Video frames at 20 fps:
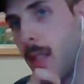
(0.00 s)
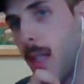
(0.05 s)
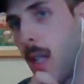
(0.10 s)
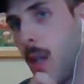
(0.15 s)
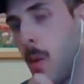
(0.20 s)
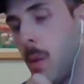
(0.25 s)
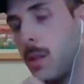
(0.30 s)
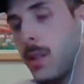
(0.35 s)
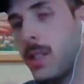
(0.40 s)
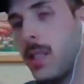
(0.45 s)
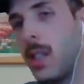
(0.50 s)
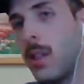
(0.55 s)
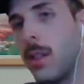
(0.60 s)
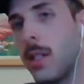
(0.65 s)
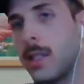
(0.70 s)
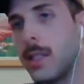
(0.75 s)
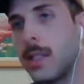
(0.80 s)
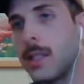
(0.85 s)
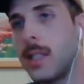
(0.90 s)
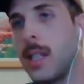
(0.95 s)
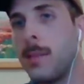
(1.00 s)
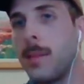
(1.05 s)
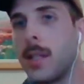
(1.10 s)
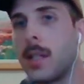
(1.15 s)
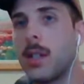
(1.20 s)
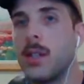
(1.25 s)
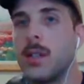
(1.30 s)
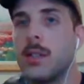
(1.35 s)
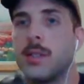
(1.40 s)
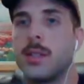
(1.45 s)
we'll see how this assignment
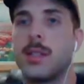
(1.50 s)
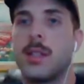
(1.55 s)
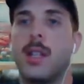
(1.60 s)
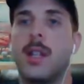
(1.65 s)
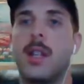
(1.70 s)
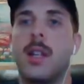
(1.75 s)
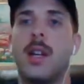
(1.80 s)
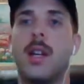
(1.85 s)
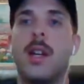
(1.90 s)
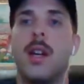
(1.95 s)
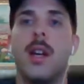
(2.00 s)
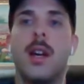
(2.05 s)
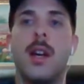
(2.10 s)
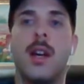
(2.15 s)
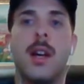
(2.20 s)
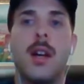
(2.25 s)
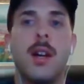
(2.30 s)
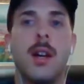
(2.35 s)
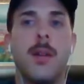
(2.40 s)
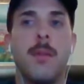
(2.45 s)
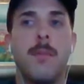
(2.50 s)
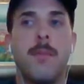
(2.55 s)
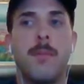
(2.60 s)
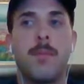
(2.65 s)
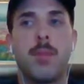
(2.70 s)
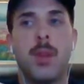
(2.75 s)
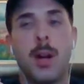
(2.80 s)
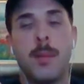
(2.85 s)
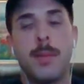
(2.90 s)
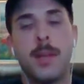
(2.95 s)
goes.
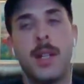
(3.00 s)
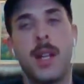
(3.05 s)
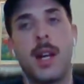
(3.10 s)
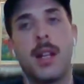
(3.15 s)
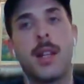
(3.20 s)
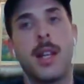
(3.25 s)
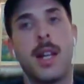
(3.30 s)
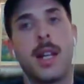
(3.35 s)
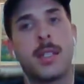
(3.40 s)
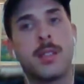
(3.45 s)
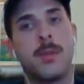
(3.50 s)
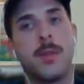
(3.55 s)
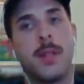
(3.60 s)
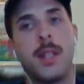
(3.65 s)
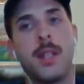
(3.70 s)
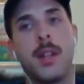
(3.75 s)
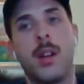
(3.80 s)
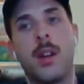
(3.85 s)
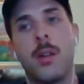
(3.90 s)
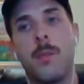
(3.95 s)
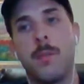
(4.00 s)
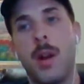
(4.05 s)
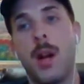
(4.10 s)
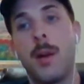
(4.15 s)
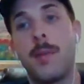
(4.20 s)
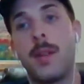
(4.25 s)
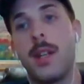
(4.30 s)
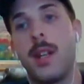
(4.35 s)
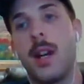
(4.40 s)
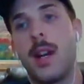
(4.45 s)
Probably not the next one either, or
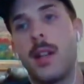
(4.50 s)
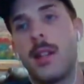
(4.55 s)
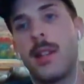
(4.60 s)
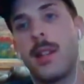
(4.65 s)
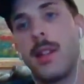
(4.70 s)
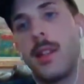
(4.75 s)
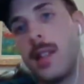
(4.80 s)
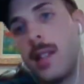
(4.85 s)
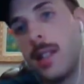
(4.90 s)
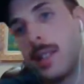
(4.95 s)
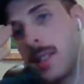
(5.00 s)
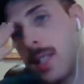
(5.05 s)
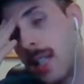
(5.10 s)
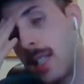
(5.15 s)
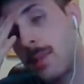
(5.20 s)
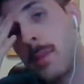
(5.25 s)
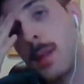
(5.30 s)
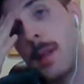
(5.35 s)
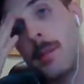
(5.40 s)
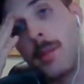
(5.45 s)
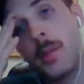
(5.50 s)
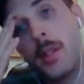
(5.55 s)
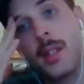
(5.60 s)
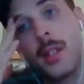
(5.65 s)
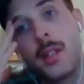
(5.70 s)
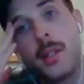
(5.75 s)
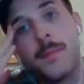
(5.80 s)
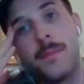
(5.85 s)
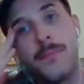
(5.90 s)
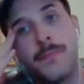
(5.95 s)
probably not this last paper
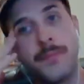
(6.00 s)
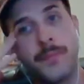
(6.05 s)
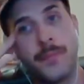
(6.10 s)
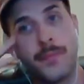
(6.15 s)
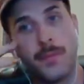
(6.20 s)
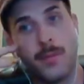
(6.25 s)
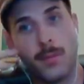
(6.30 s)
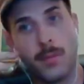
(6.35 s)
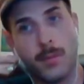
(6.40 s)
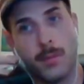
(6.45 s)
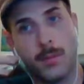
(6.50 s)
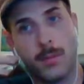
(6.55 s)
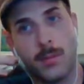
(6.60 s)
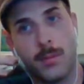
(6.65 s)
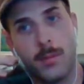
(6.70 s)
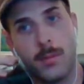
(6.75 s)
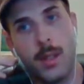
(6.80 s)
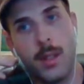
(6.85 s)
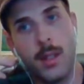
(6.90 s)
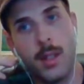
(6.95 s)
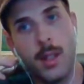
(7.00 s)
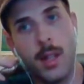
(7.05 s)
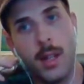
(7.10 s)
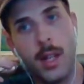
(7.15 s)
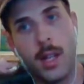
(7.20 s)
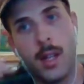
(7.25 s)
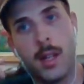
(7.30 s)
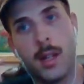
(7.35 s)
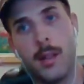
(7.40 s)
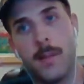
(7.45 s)
either.
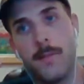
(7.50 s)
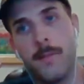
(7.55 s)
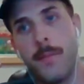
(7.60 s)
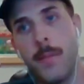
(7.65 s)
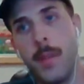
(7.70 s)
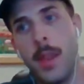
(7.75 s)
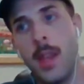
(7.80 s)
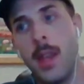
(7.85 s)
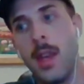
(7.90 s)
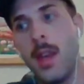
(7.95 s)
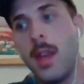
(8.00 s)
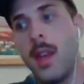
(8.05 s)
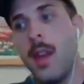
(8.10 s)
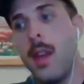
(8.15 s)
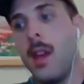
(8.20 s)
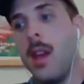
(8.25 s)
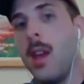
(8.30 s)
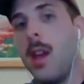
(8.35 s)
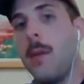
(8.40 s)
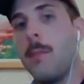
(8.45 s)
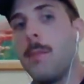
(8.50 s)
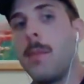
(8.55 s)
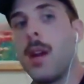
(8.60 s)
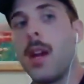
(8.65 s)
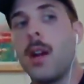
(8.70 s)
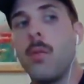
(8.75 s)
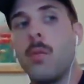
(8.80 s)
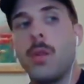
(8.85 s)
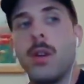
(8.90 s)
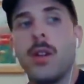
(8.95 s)
But
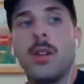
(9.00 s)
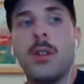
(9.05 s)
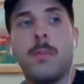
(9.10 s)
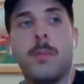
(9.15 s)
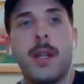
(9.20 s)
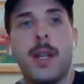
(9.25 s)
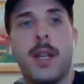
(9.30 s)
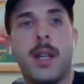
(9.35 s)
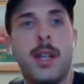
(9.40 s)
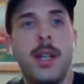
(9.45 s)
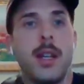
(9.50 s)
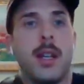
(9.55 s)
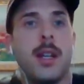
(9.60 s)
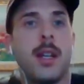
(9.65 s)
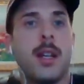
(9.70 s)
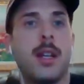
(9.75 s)
I will be.